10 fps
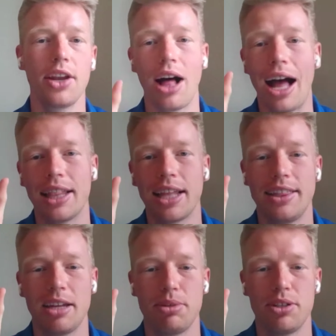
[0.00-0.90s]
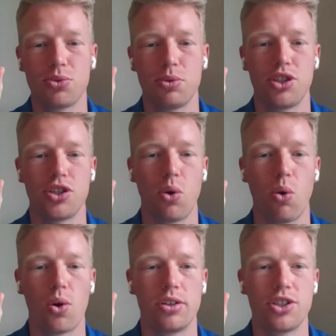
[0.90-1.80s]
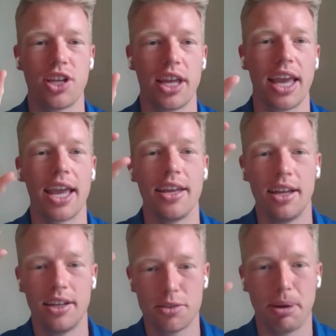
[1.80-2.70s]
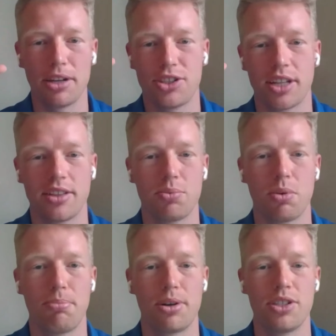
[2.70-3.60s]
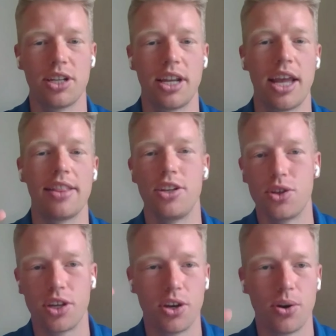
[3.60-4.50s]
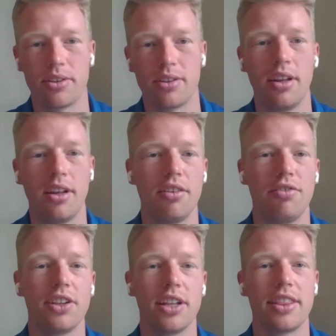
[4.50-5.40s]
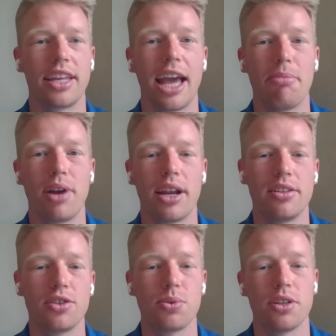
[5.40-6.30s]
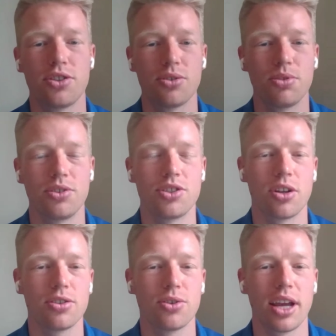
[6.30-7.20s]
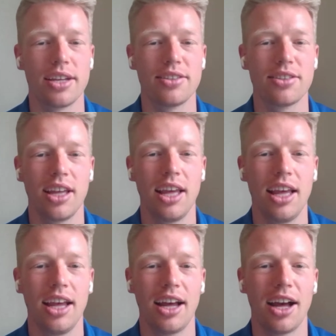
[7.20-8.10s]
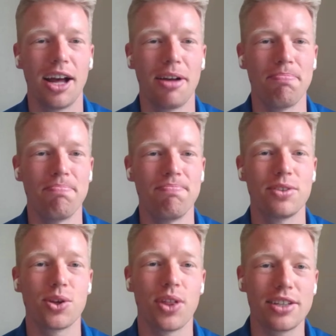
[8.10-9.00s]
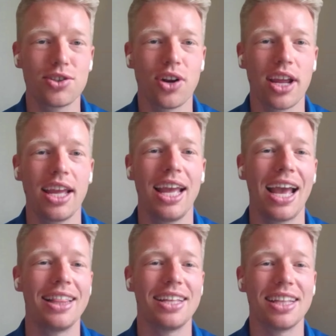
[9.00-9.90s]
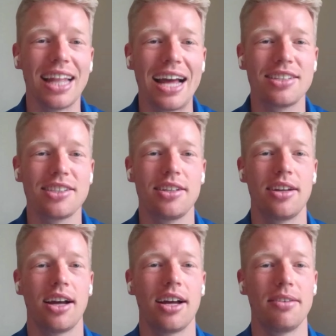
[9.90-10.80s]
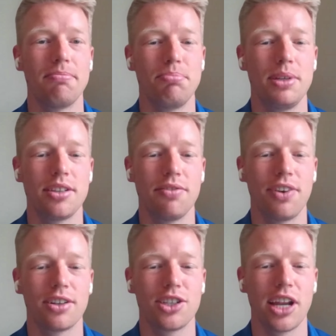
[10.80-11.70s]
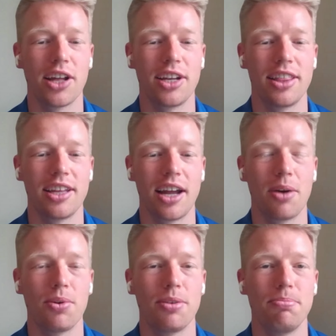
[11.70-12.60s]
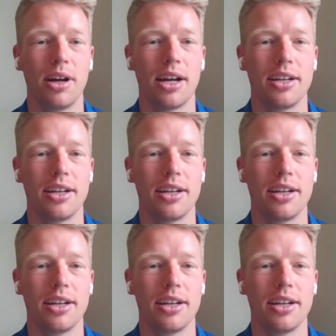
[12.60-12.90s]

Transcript: it'll highlight them in Swish's orange saying, hey, spot check this one person. And then you could go and fill in the gap right in Swish, which is also nice. So that's great. And then the last piece of functionality that I would